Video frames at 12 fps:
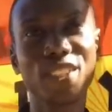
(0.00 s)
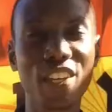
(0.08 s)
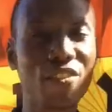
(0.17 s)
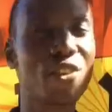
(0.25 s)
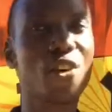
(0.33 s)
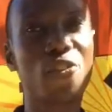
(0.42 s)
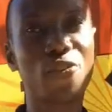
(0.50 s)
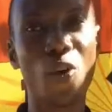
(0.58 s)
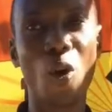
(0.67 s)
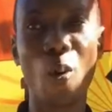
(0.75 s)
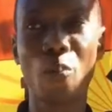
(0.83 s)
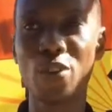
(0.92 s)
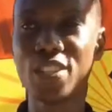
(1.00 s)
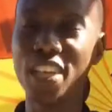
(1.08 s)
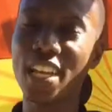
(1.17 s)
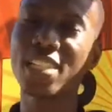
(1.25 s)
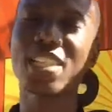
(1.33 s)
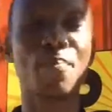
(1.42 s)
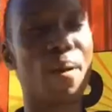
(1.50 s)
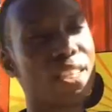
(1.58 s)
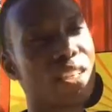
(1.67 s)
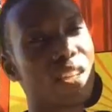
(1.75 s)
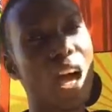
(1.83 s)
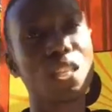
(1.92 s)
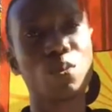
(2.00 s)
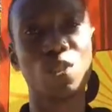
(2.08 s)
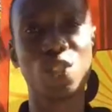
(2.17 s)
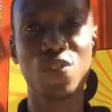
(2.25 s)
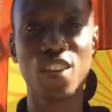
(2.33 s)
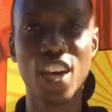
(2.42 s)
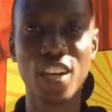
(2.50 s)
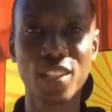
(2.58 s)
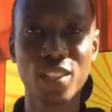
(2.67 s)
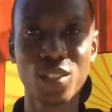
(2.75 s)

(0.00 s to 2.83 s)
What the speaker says: Giving off for projecting a particular atmosphere.